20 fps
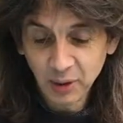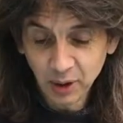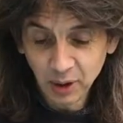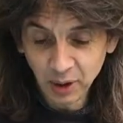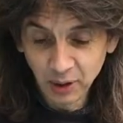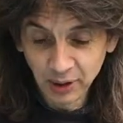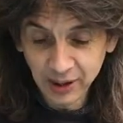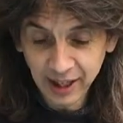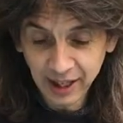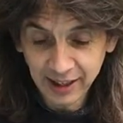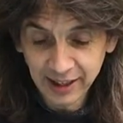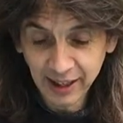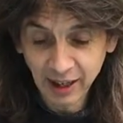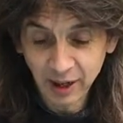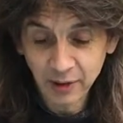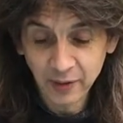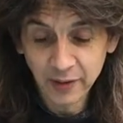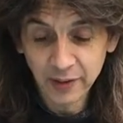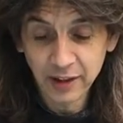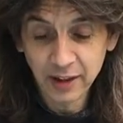Okay,
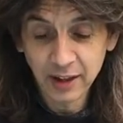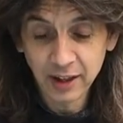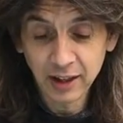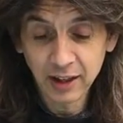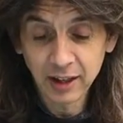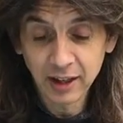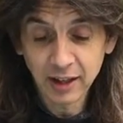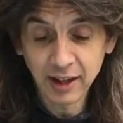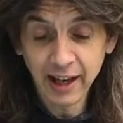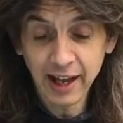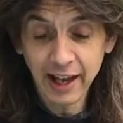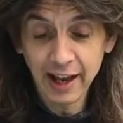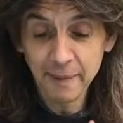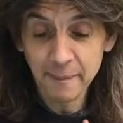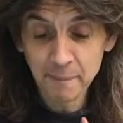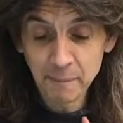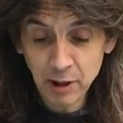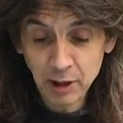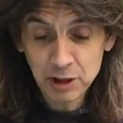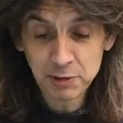now
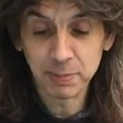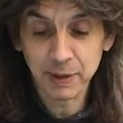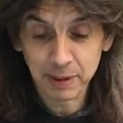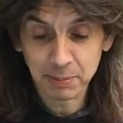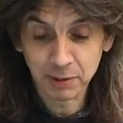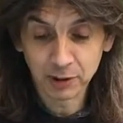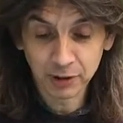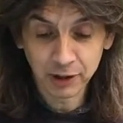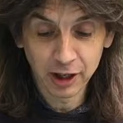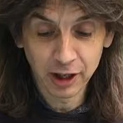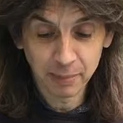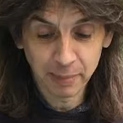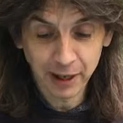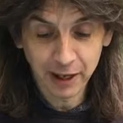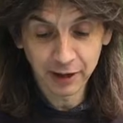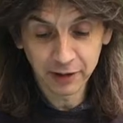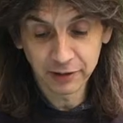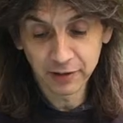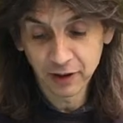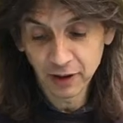most people know
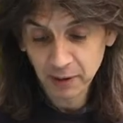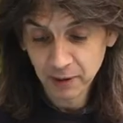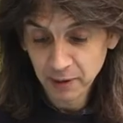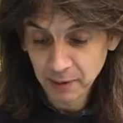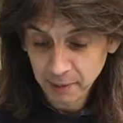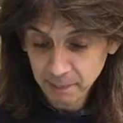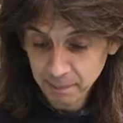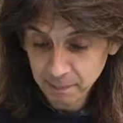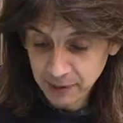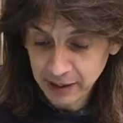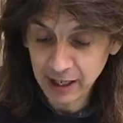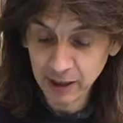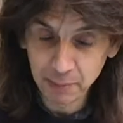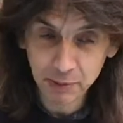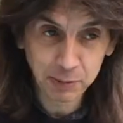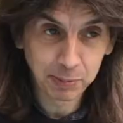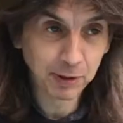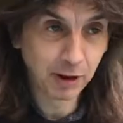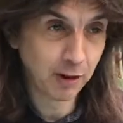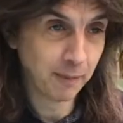about being able
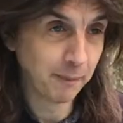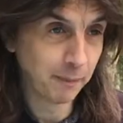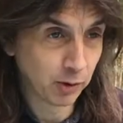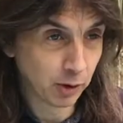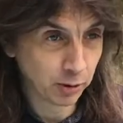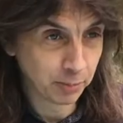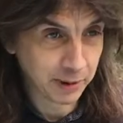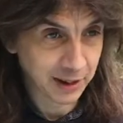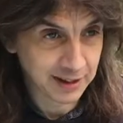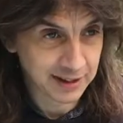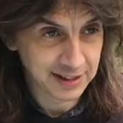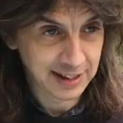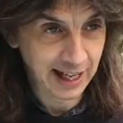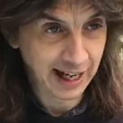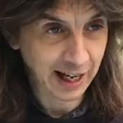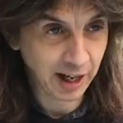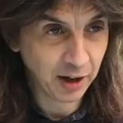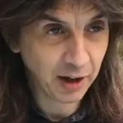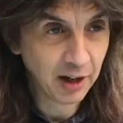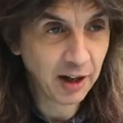to plant broad beans
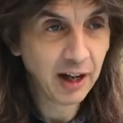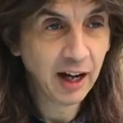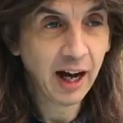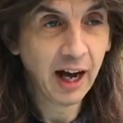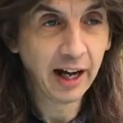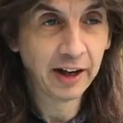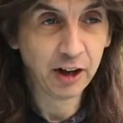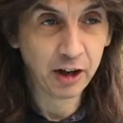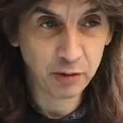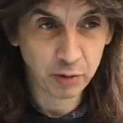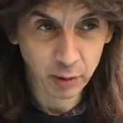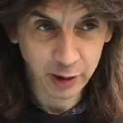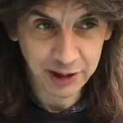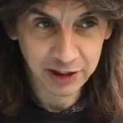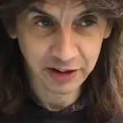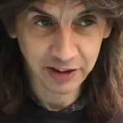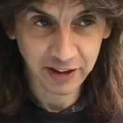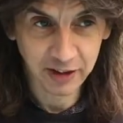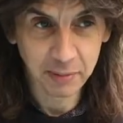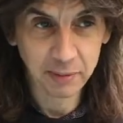now and
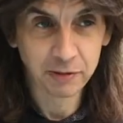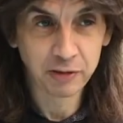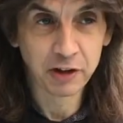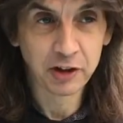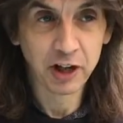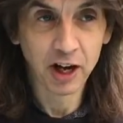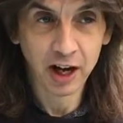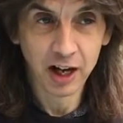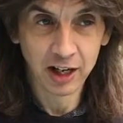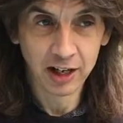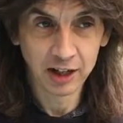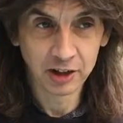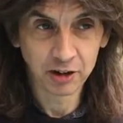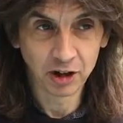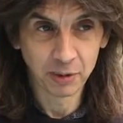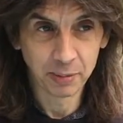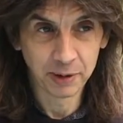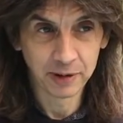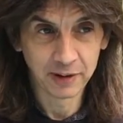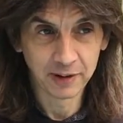overwintering them for an early
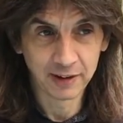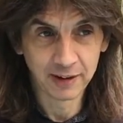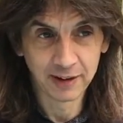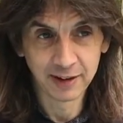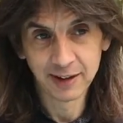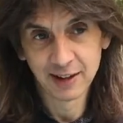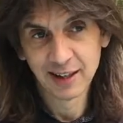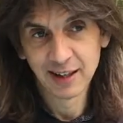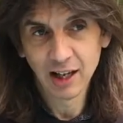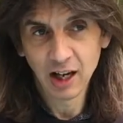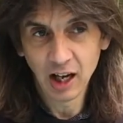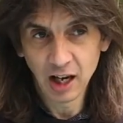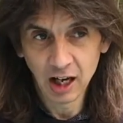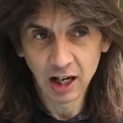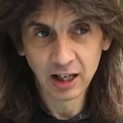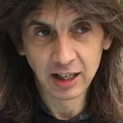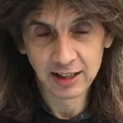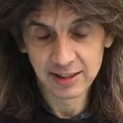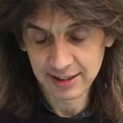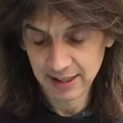crop in
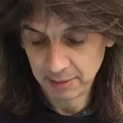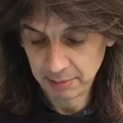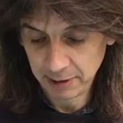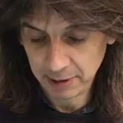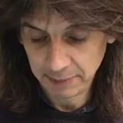early summer.